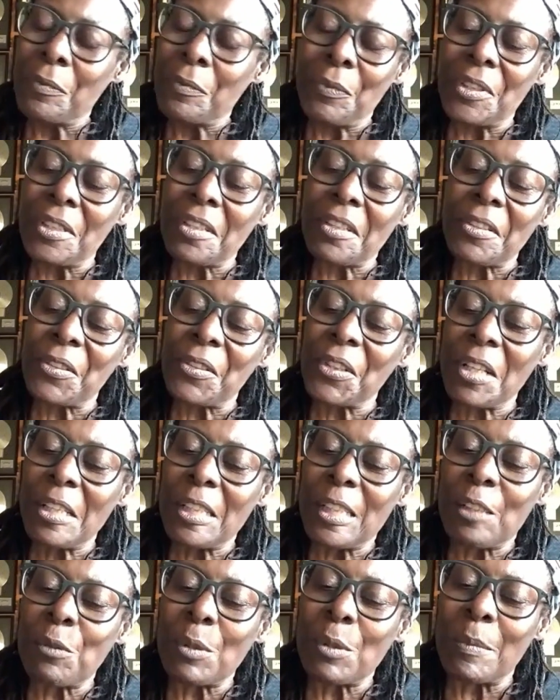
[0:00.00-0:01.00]
we're not
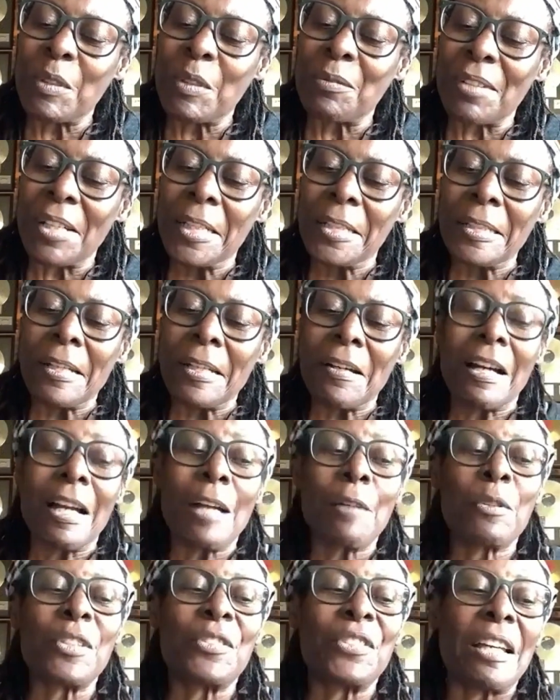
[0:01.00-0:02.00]
signing women right now,
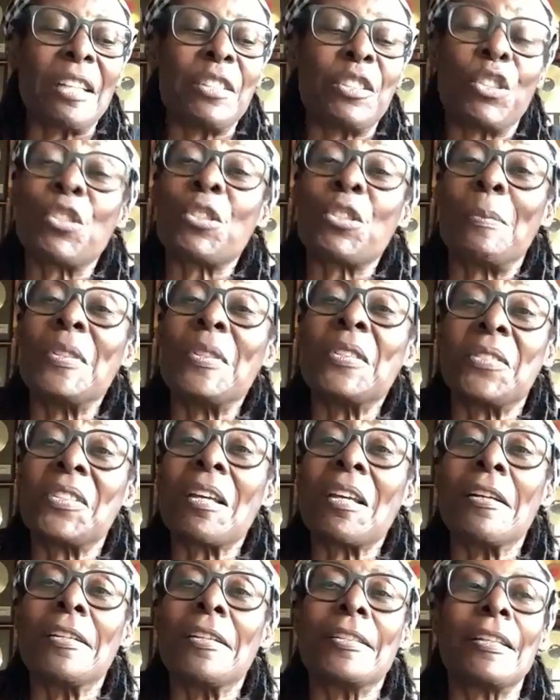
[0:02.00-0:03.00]
had just been
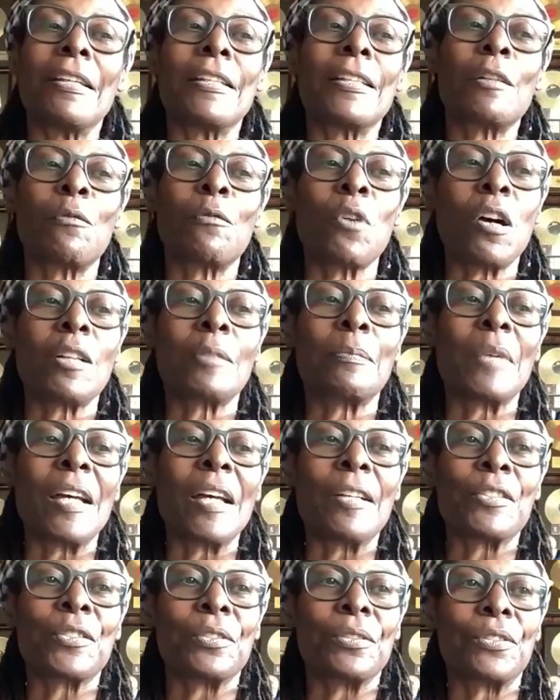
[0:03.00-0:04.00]
signed. And I walked
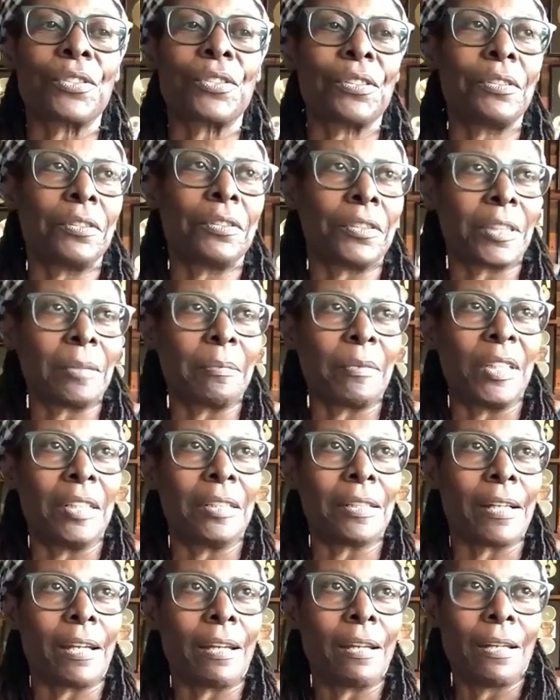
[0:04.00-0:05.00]
past her and she looked at me
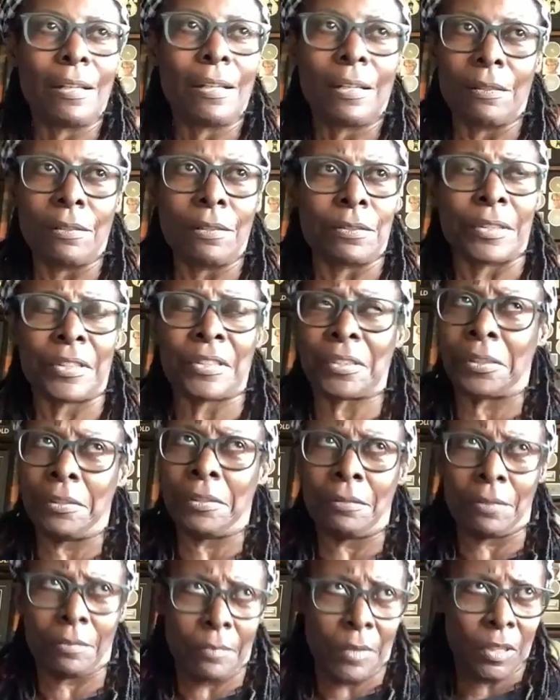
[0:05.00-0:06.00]
like, oh,
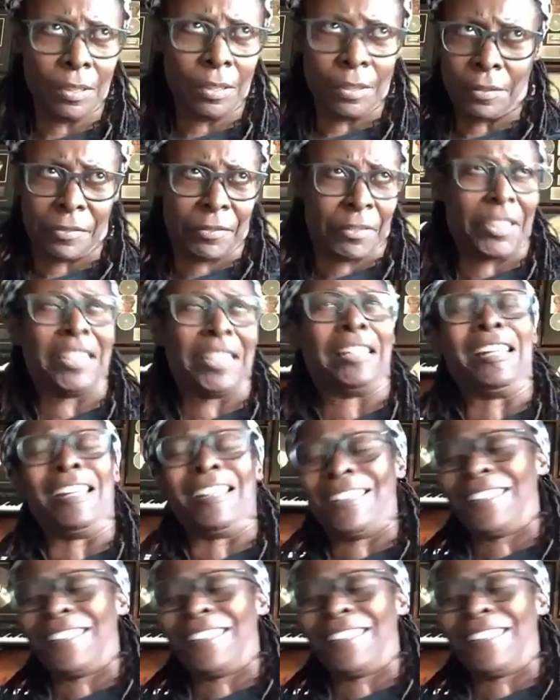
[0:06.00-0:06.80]
excuse me, girlfriend.